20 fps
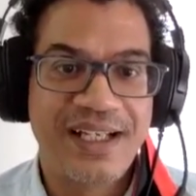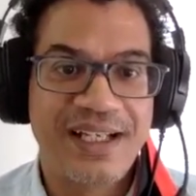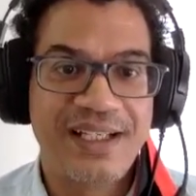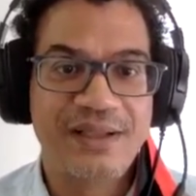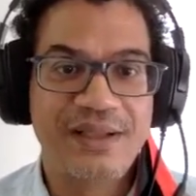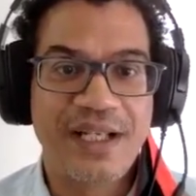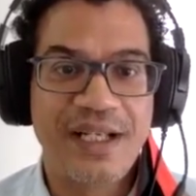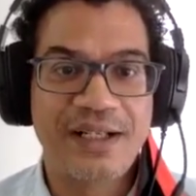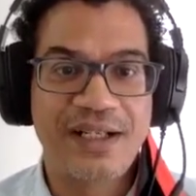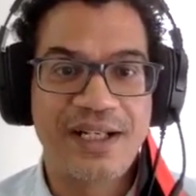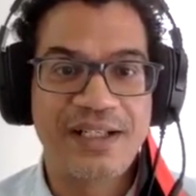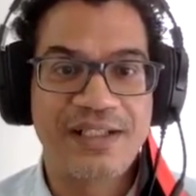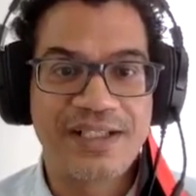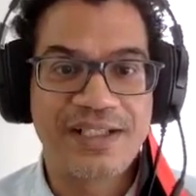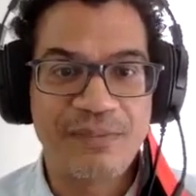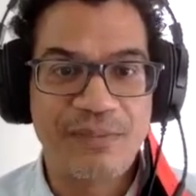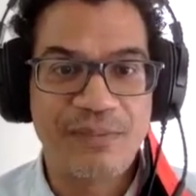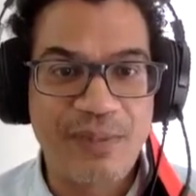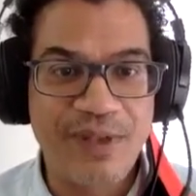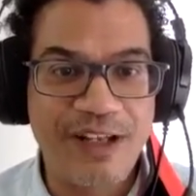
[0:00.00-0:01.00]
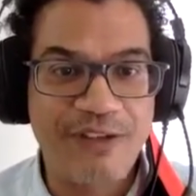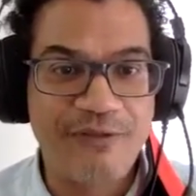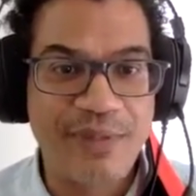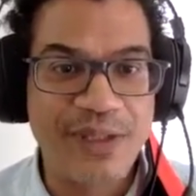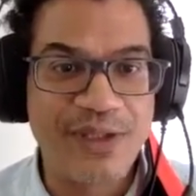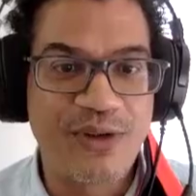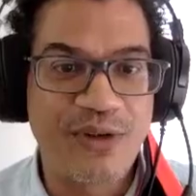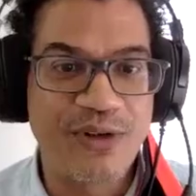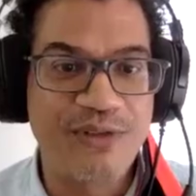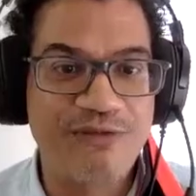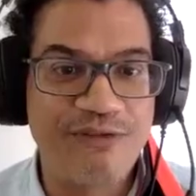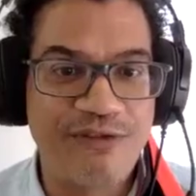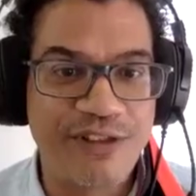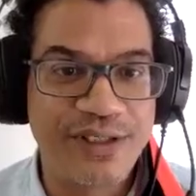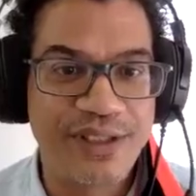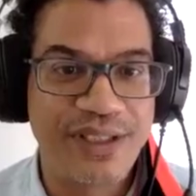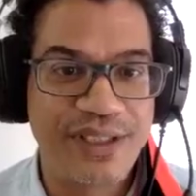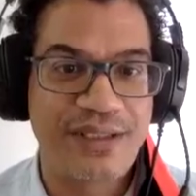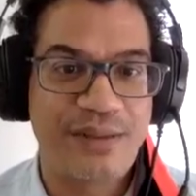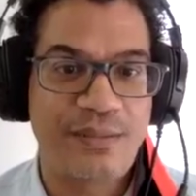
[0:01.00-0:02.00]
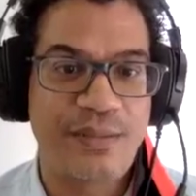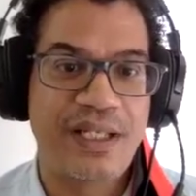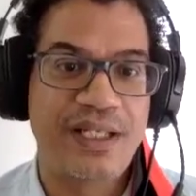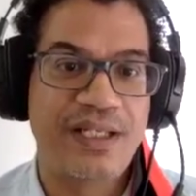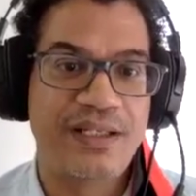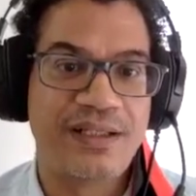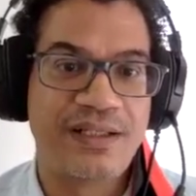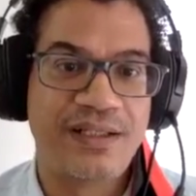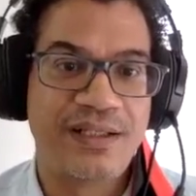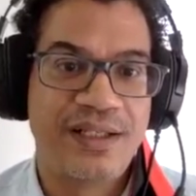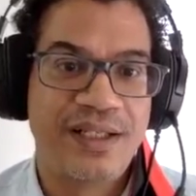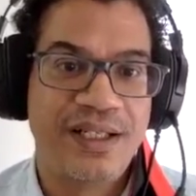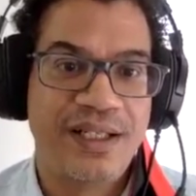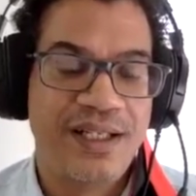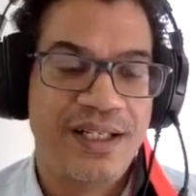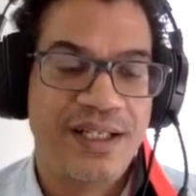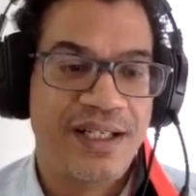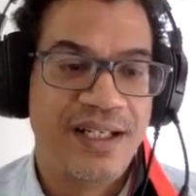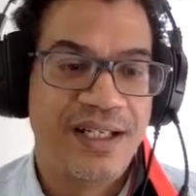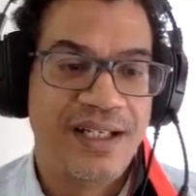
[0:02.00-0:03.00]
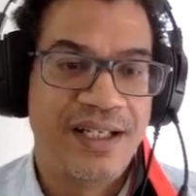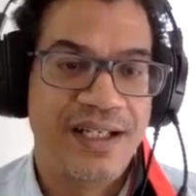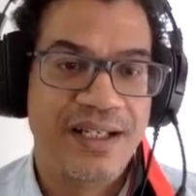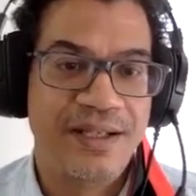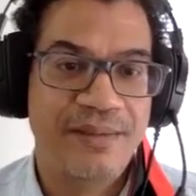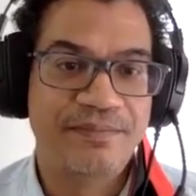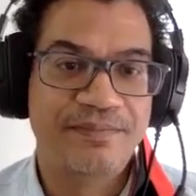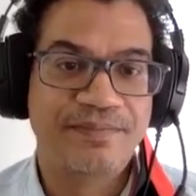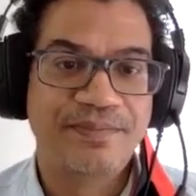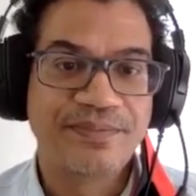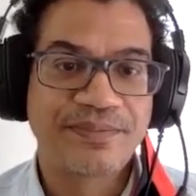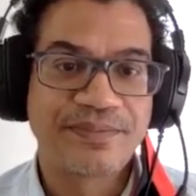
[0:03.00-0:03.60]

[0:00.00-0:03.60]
and some people have been convinced by it.